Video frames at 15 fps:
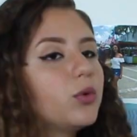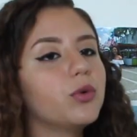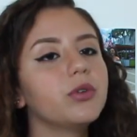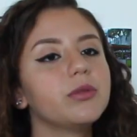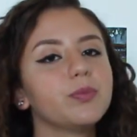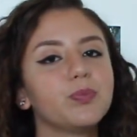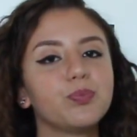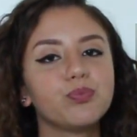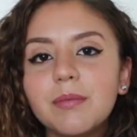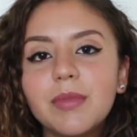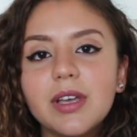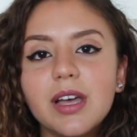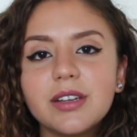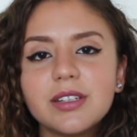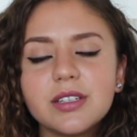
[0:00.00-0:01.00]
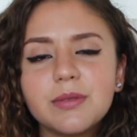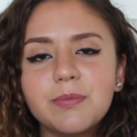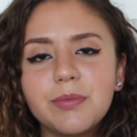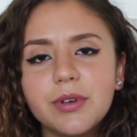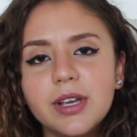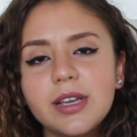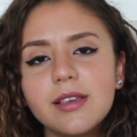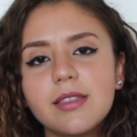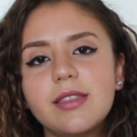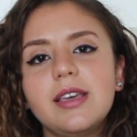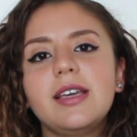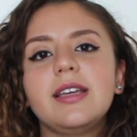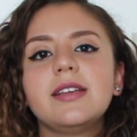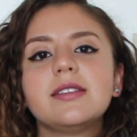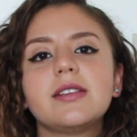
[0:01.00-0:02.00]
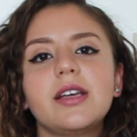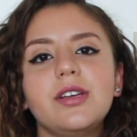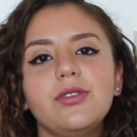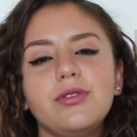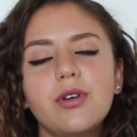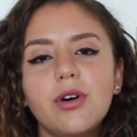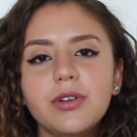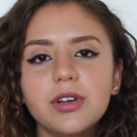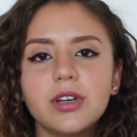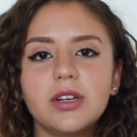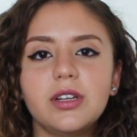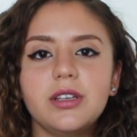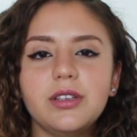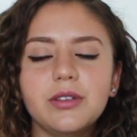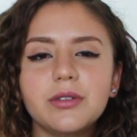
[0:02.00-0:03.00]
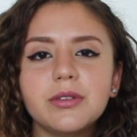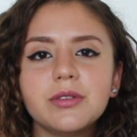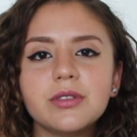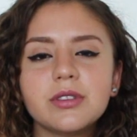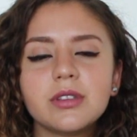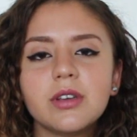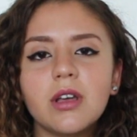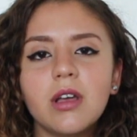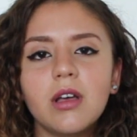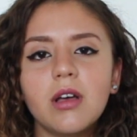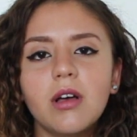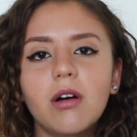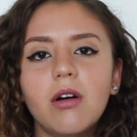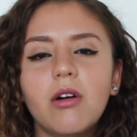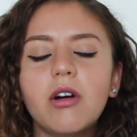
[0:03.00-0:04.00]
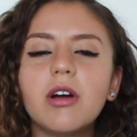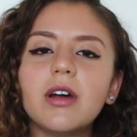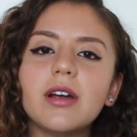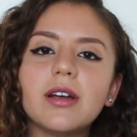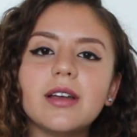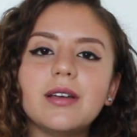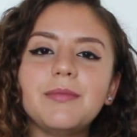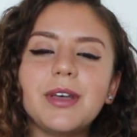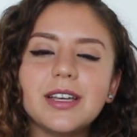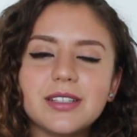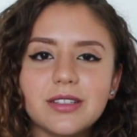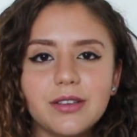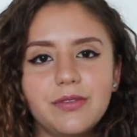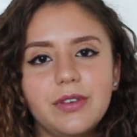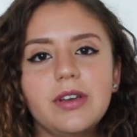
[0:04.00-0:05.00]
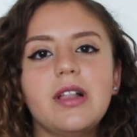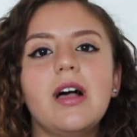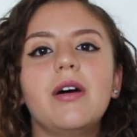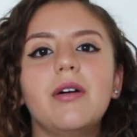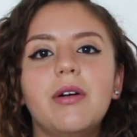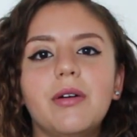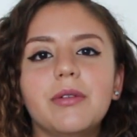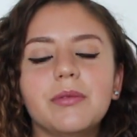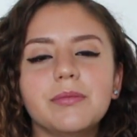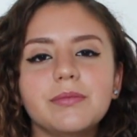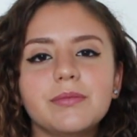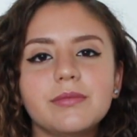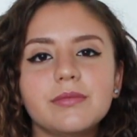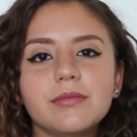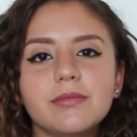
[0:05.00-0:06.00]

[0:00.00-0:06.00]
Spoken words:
cool. But yeah, just bring things that you know you're gonna use or it makes you feel at home.